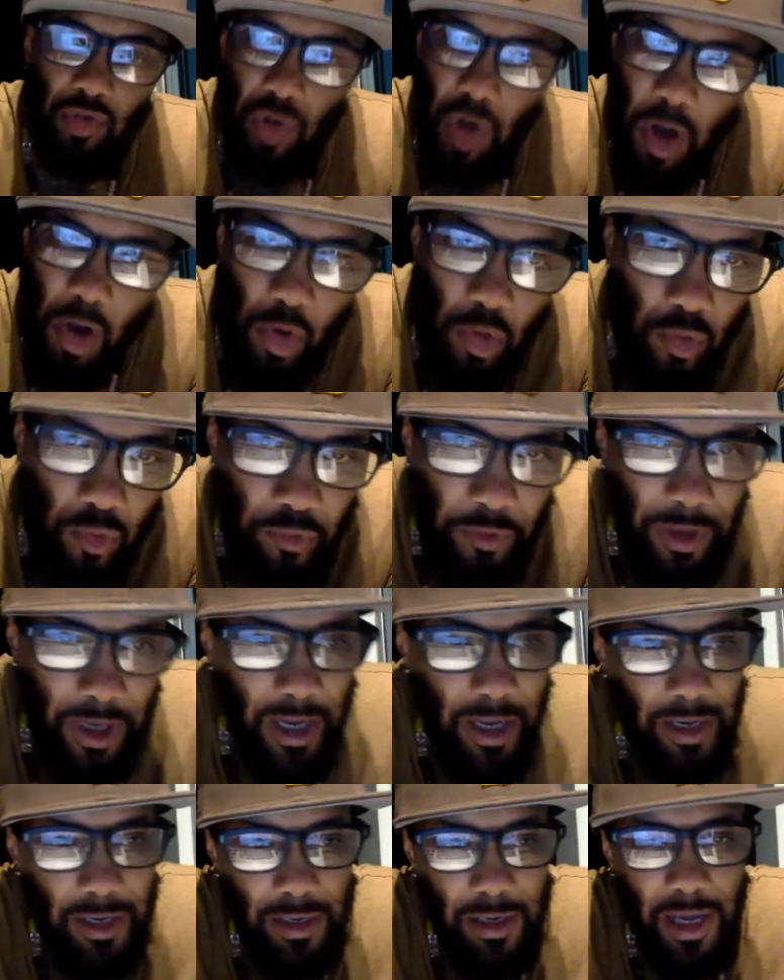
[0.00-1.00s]
growth
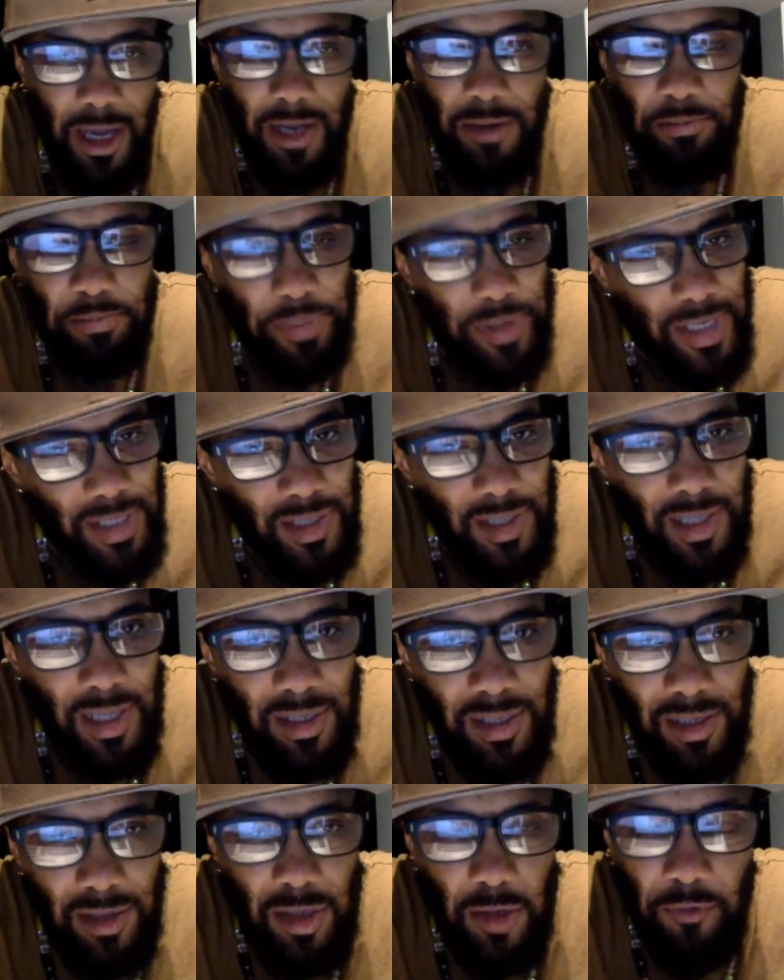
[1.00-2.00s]
and
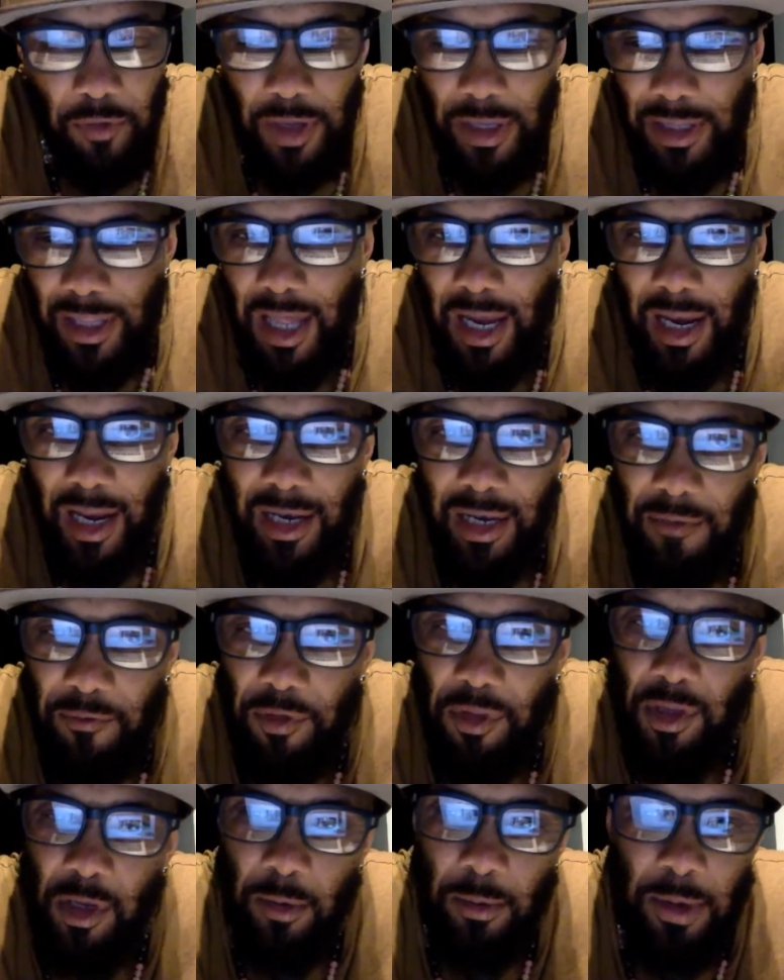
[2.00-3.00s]
business and stuff like that. And if
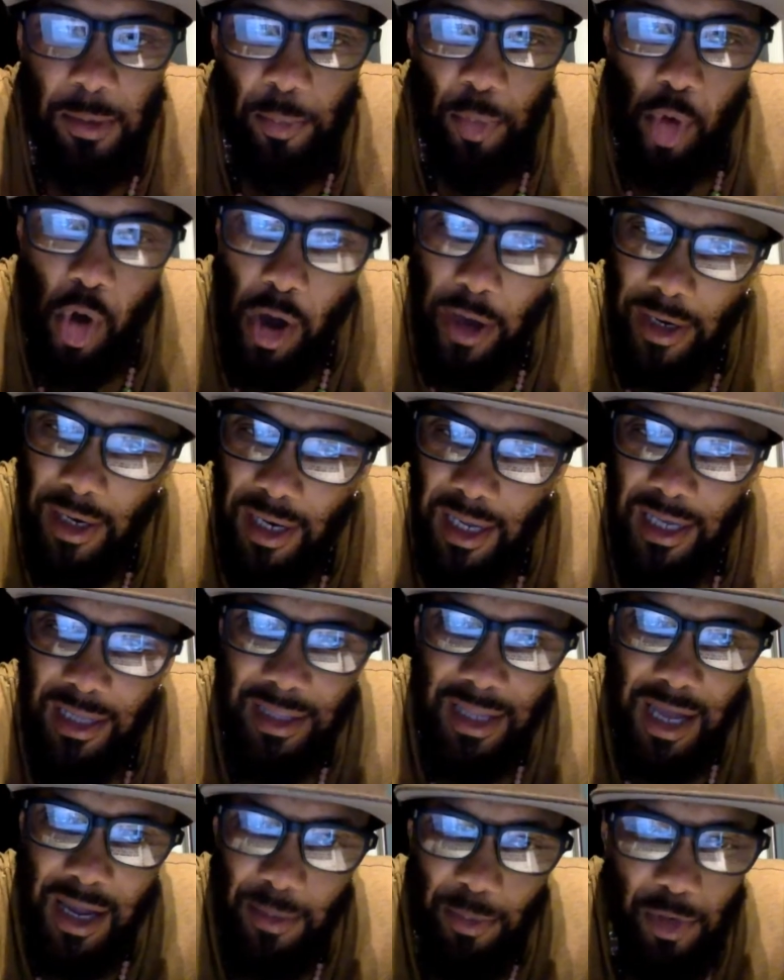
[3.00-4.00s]
it's gonna be party like
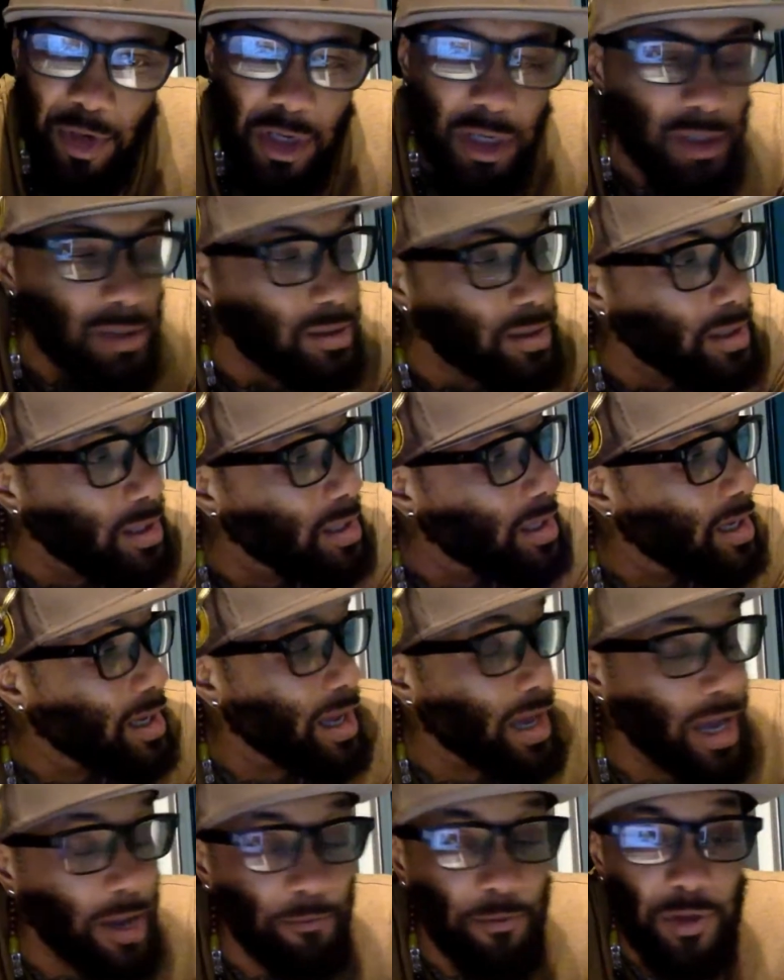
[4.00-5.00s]
that, bro,
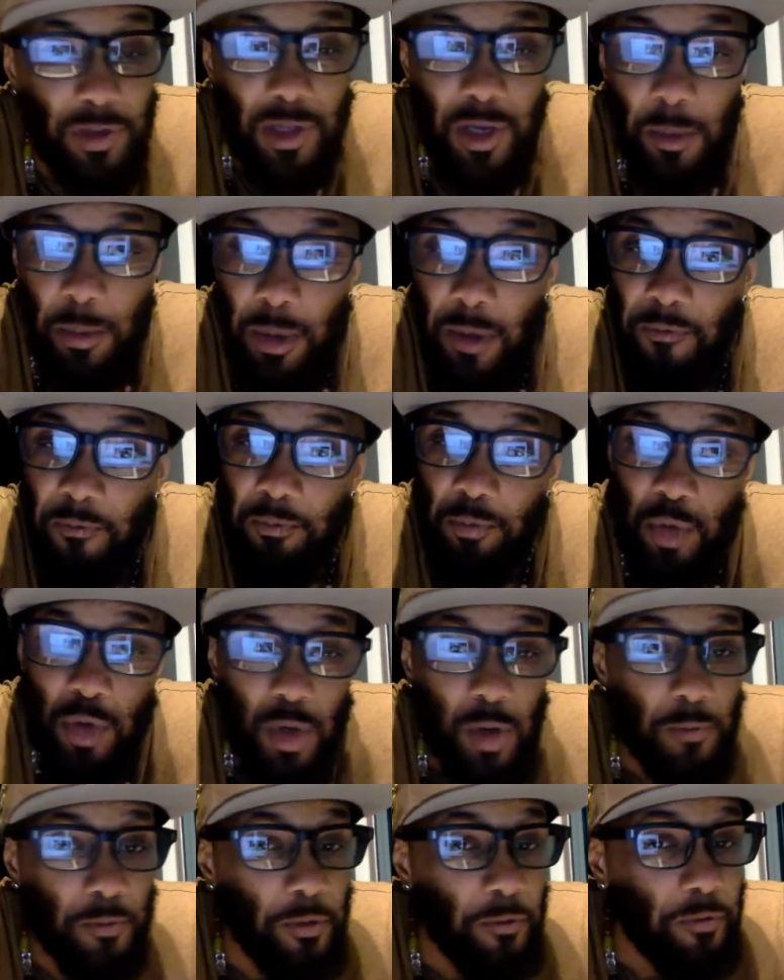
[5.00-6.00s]
if it's gonna be
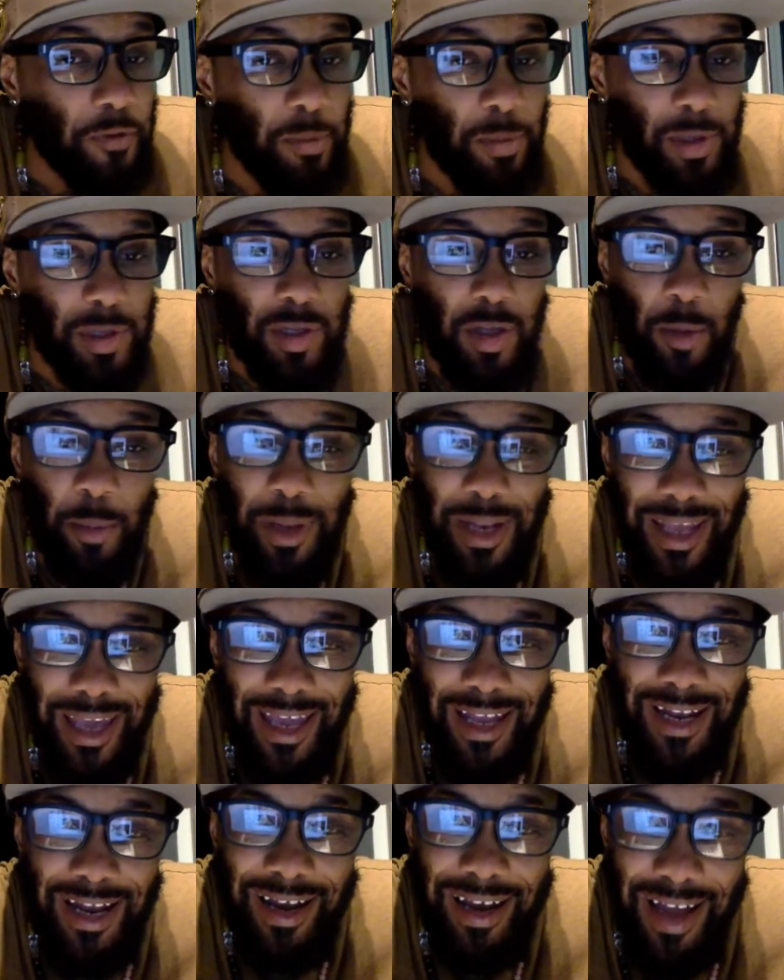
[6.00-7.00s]
beautiful females coming
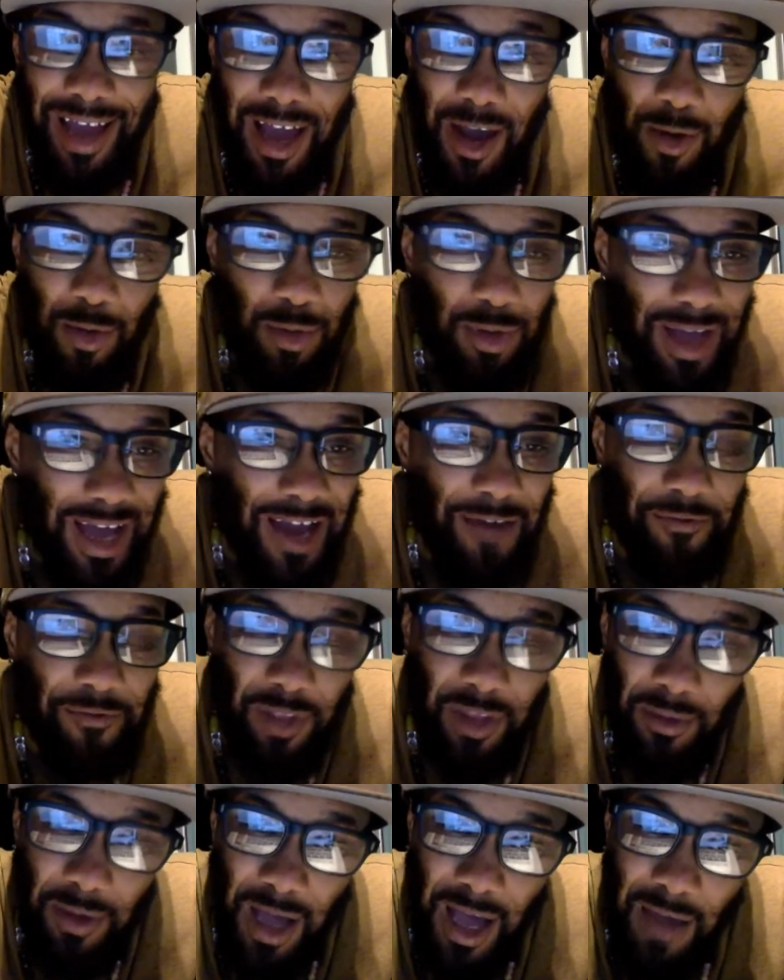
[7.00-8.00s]
in and out
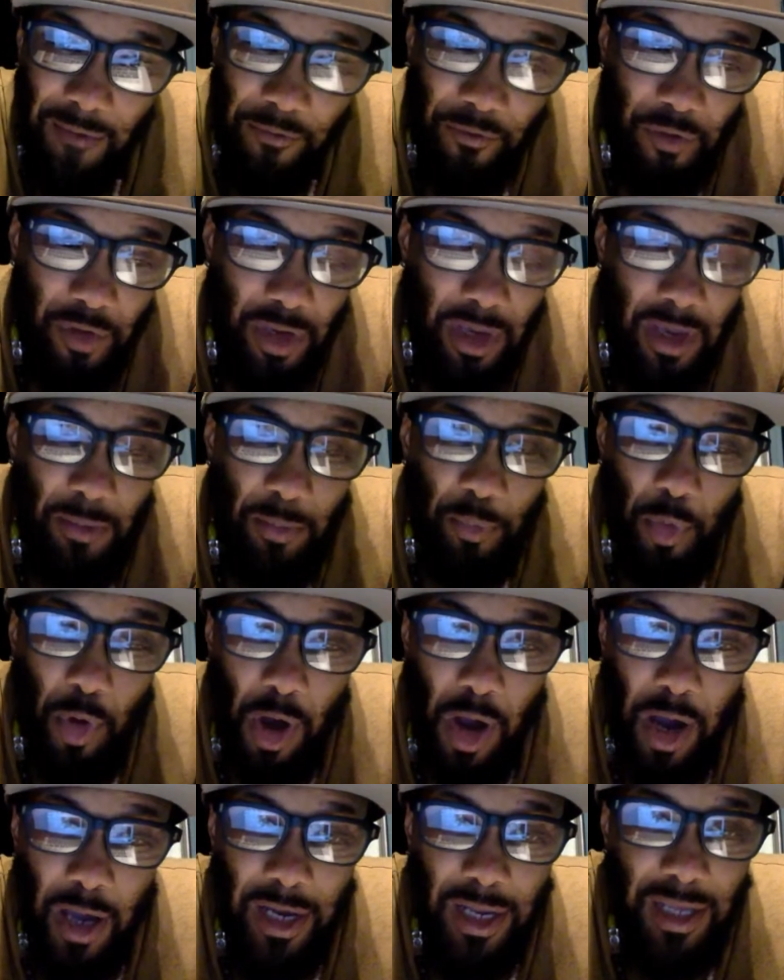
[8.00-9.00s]
after freaking
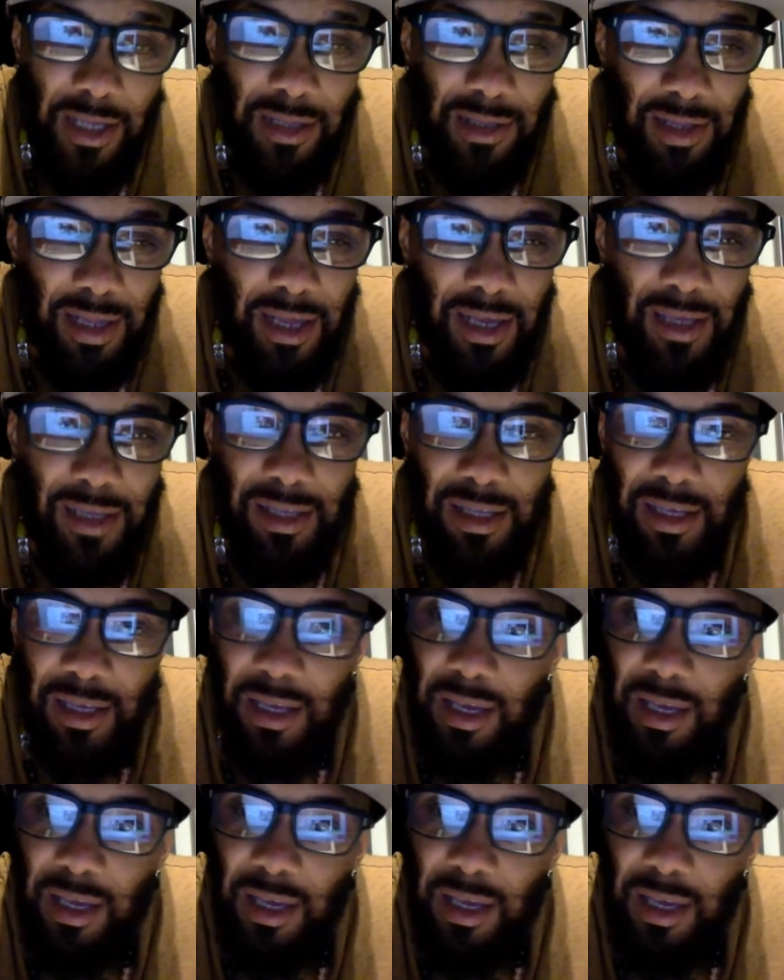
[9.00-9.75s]
parties, like,